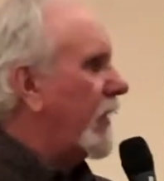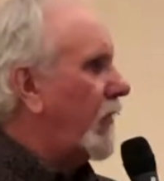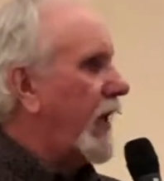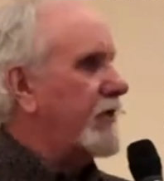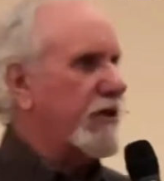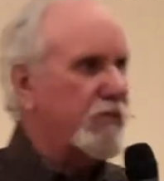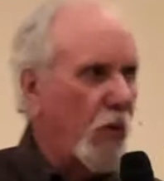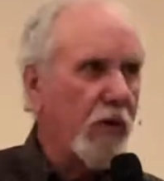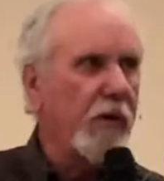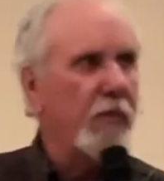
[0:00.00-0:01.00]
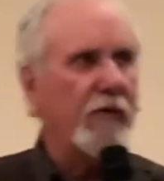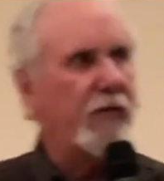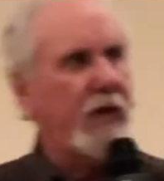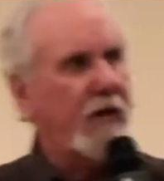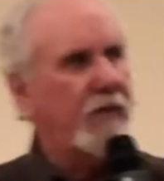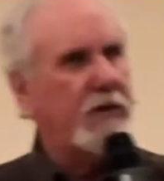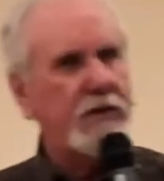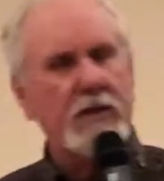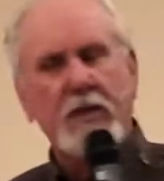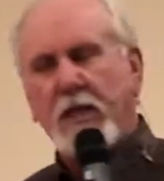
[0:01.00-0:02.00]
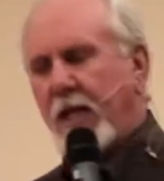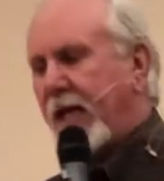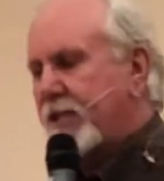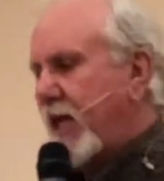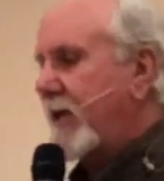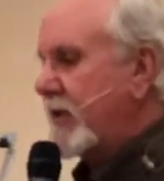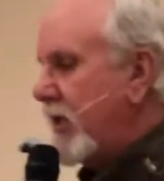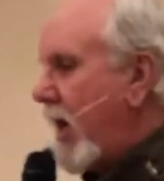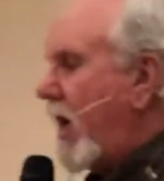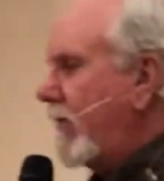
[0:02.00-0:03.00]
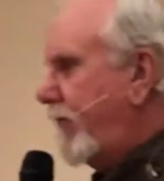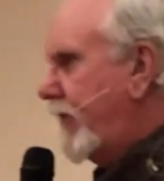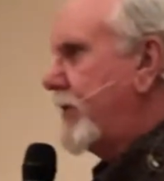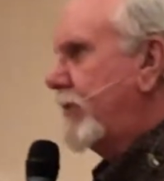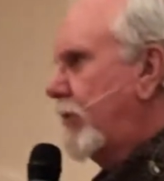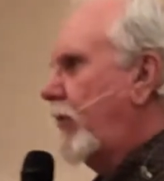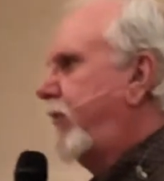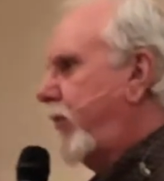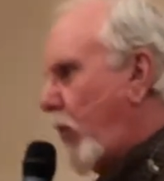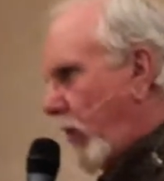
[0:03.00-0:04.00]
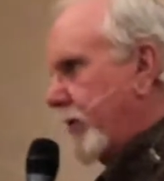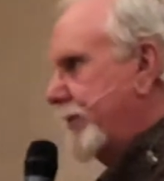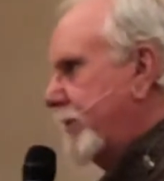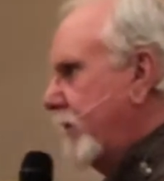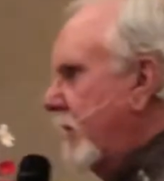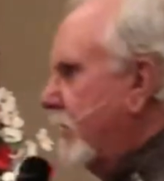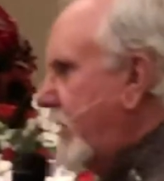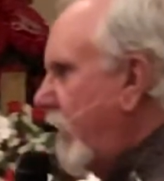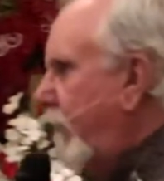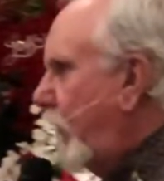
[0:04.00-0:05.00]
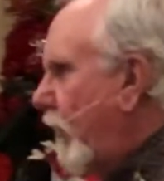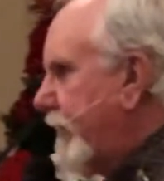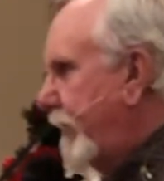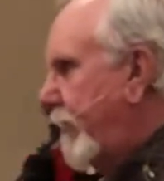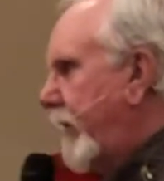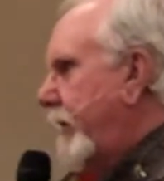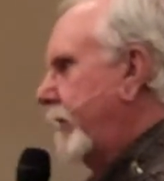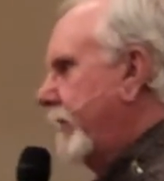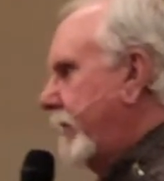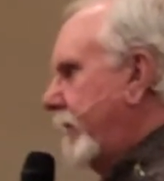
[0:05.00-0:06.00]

Grace is more than mere forgiveness. It's a non-physical force. Say, the force be with you.